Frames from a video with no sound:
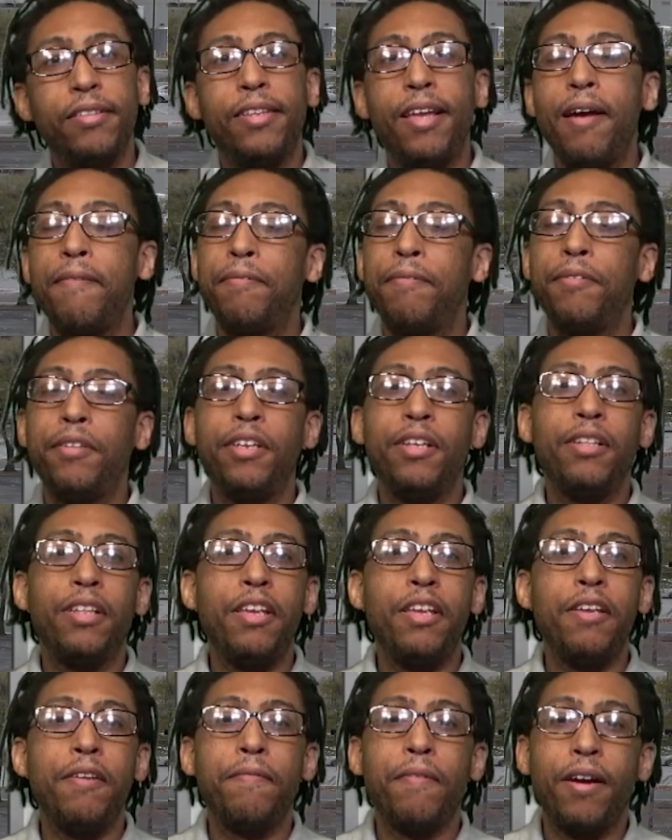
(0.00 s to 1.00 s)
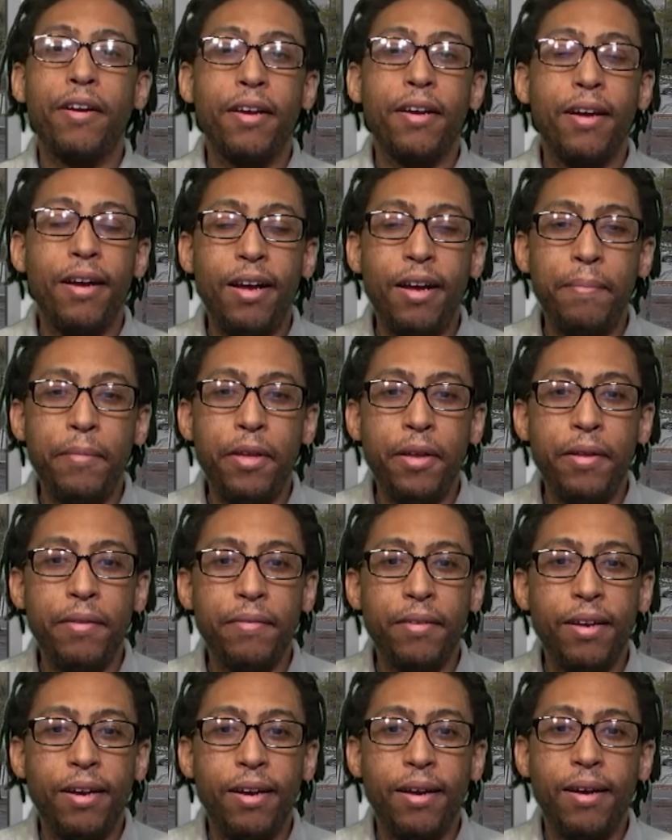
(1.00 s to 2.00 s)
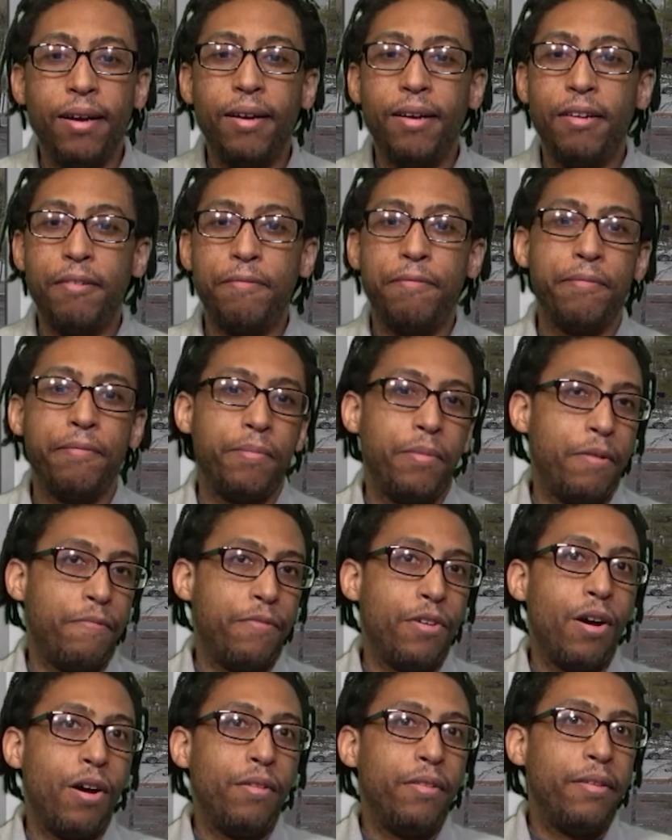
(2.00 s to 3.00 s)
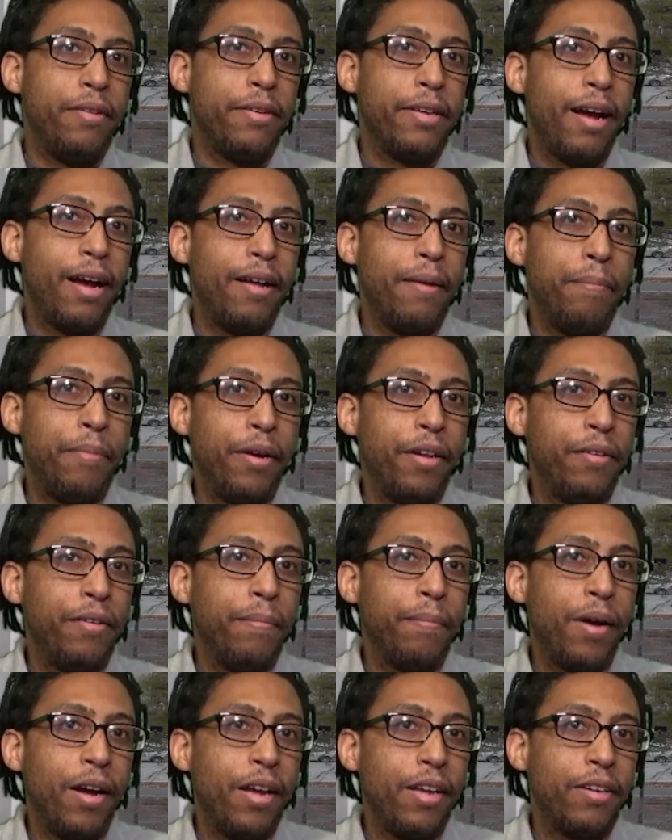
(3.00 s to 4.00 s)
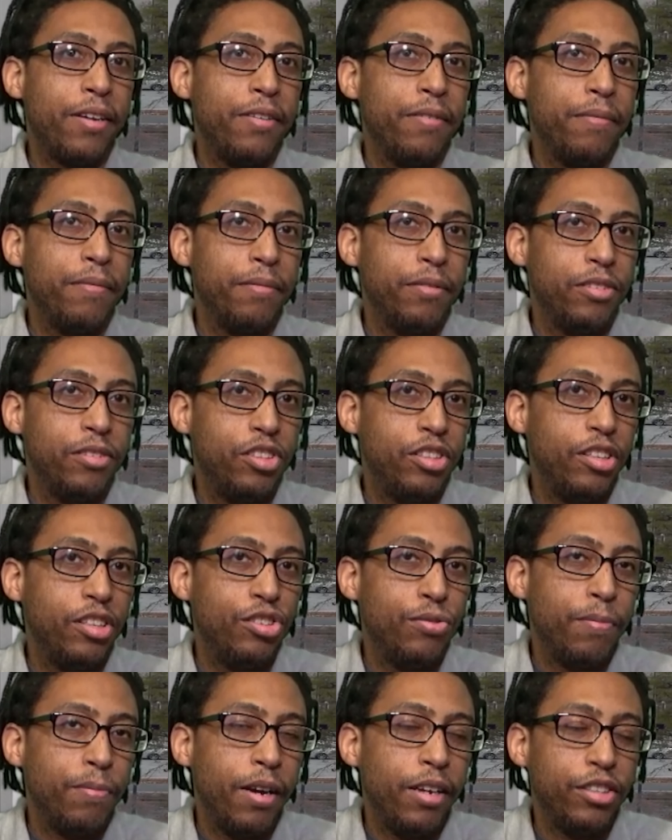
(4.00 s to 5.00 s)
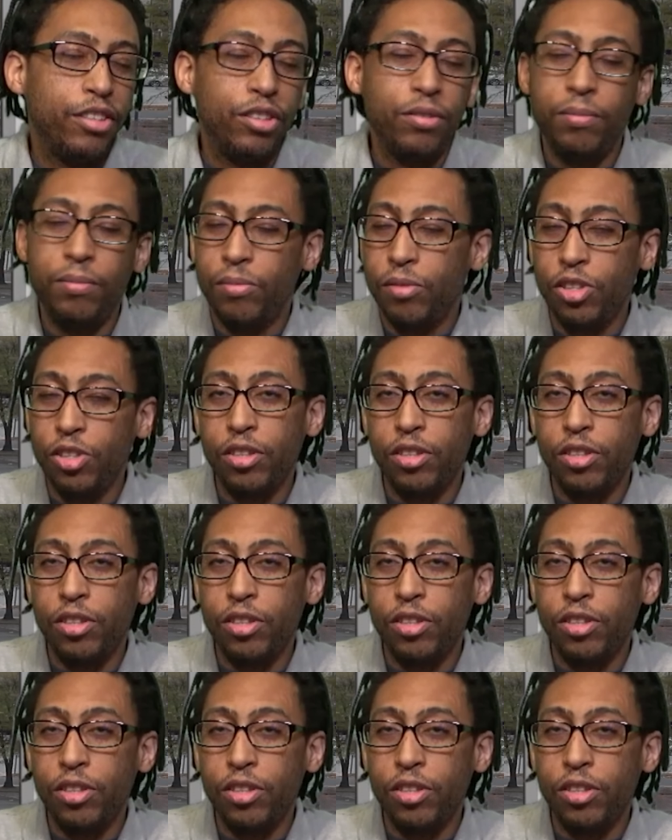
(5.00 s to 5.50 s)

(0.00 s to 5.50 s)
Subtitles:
Definitely leave a comment of if y'all got a better mic situation.